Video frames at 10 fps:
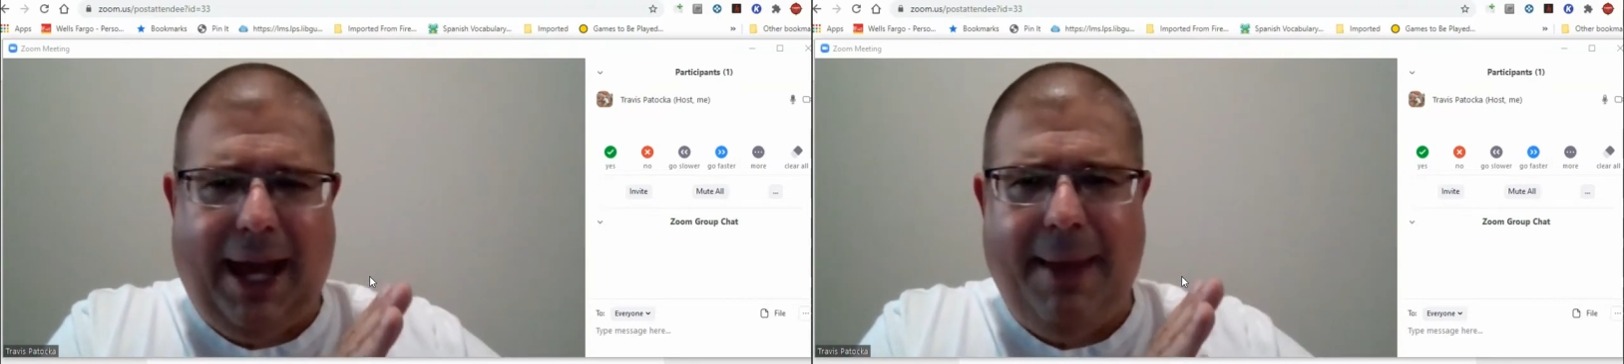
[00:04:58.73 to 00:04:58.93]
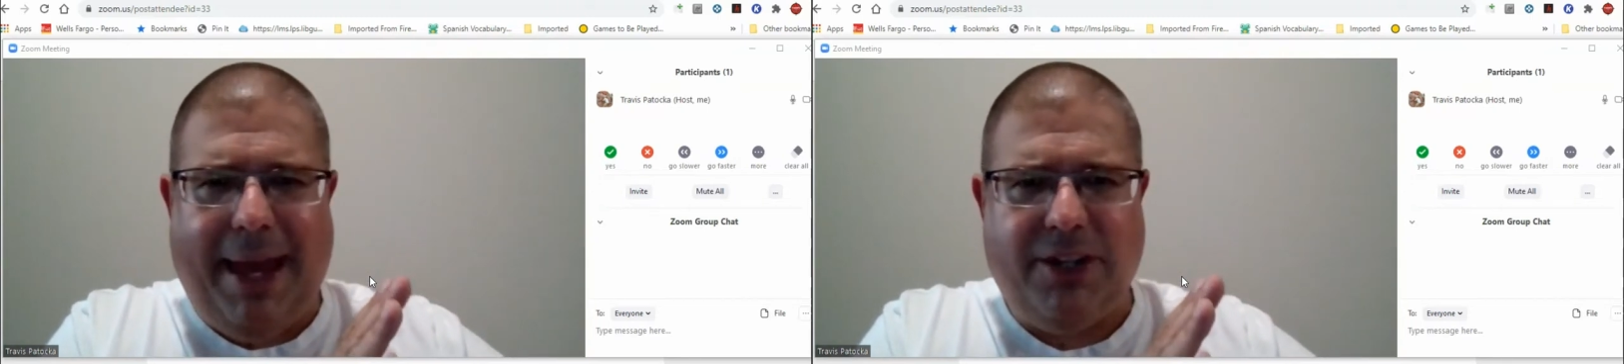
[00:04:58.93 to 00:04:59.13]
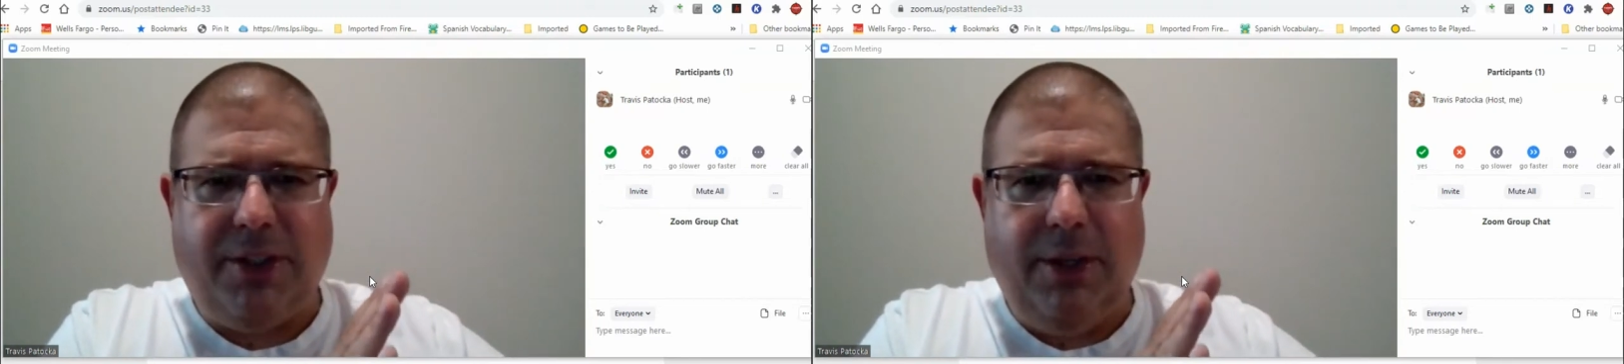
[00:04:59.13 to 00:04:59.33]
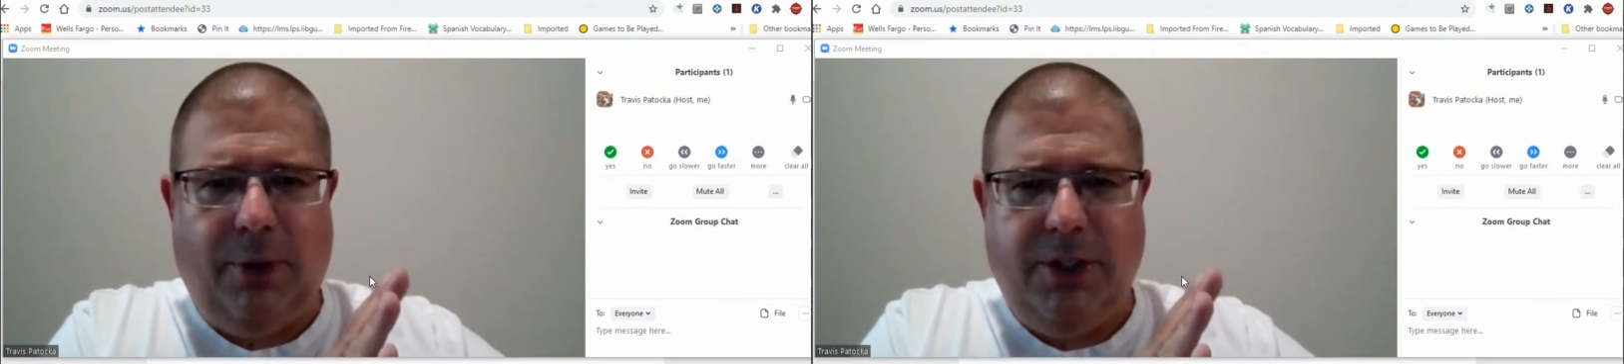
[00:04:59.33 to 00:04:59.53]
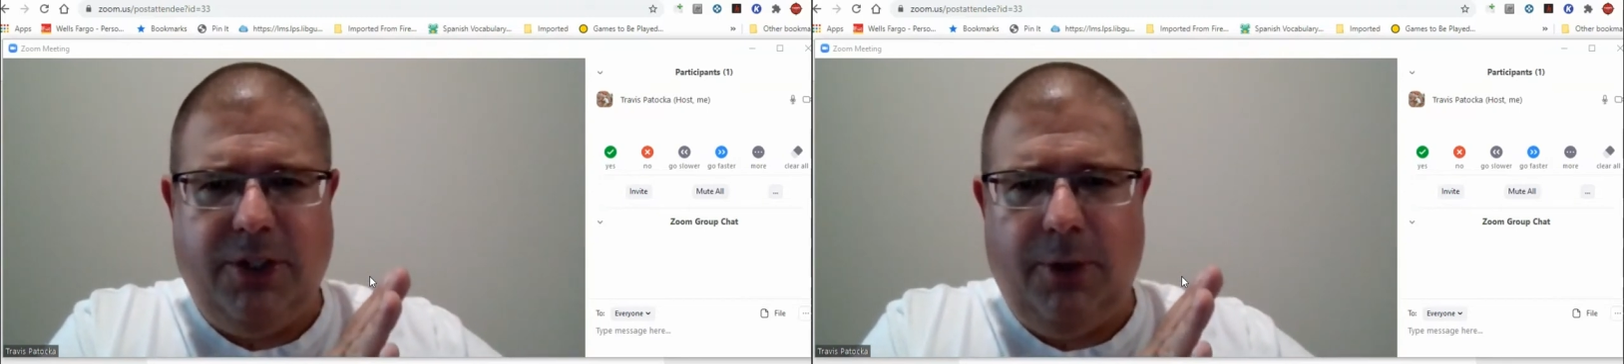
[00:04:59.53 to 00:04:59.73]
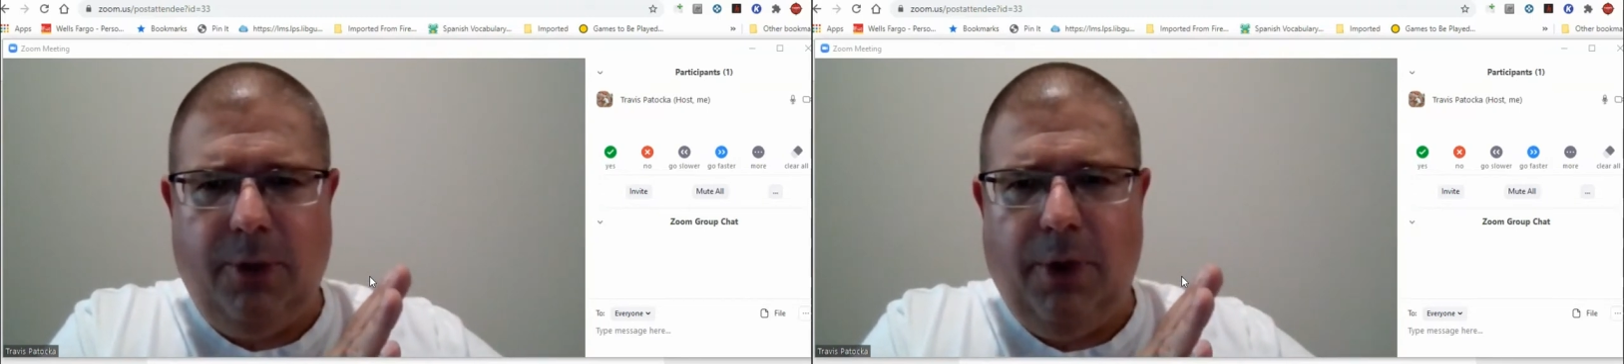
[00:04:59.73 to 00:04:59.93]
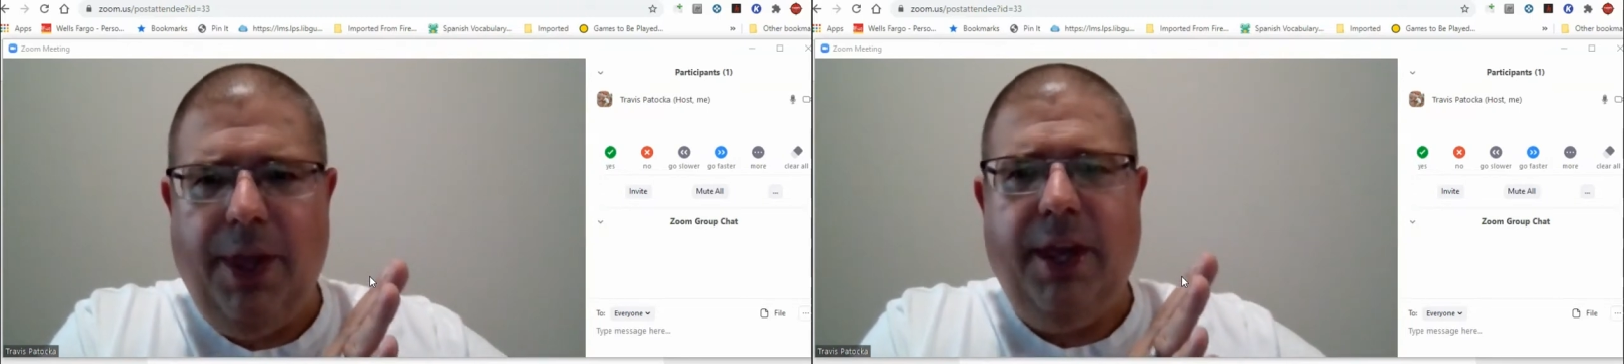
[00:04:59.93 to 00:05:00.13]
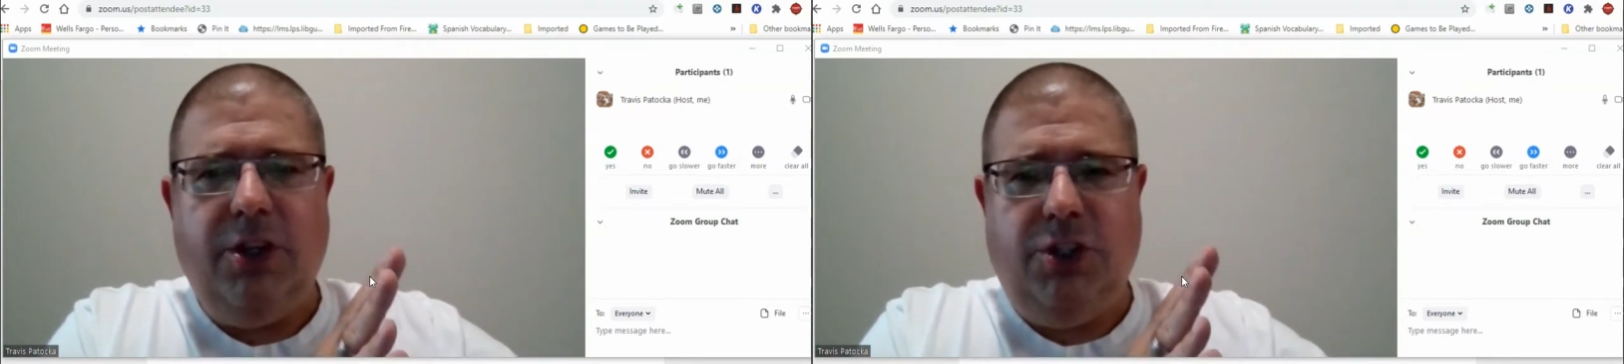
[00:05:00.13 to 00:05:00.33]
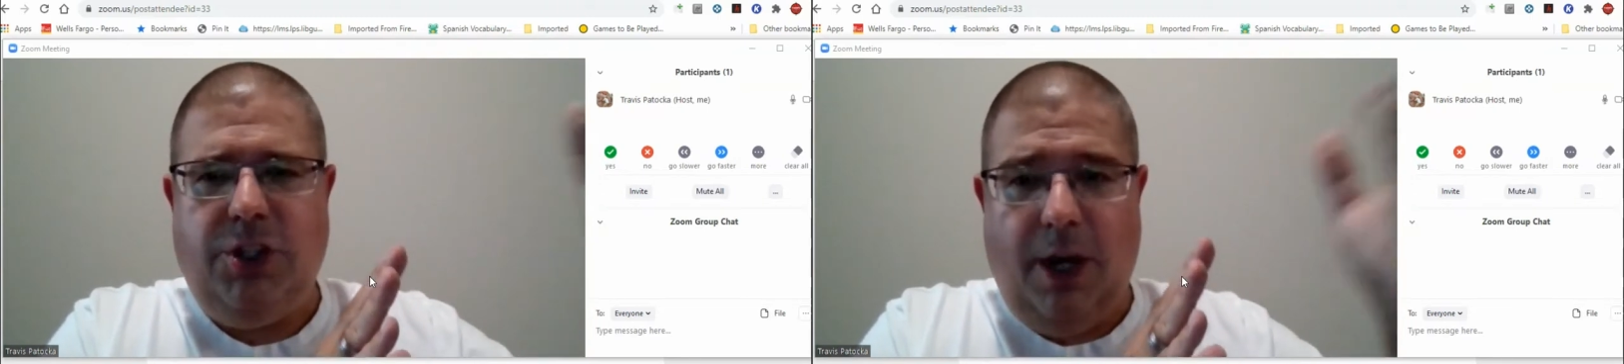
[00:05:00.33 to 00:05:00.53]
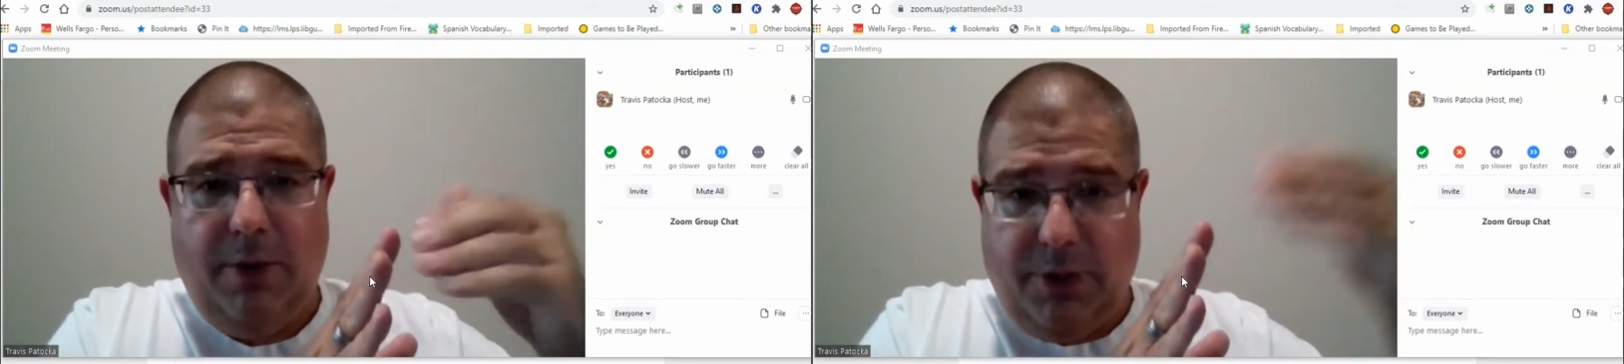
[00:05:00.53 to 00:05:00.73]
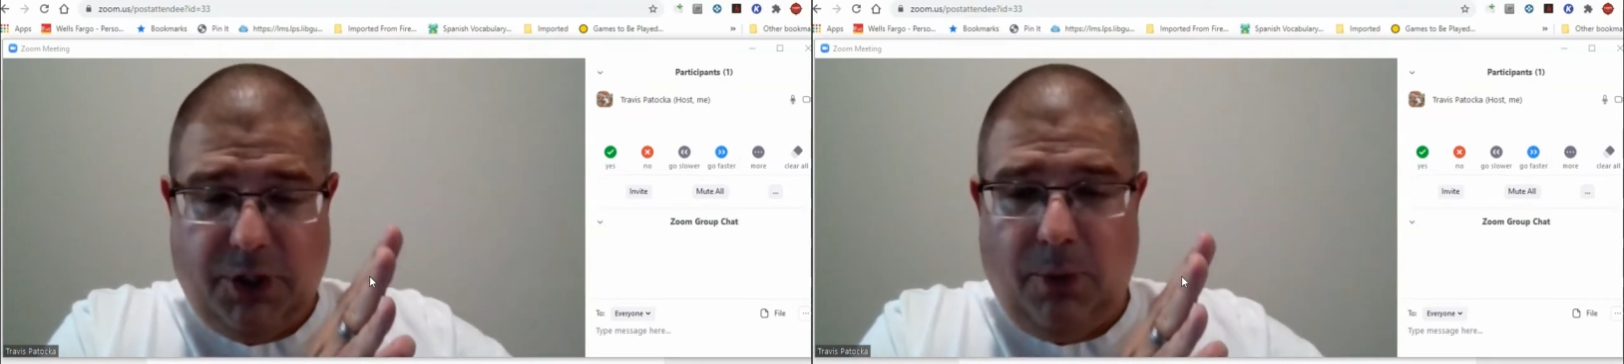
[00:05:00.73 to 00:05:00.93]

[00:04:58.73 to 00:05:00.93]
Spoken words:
I am actually going to share the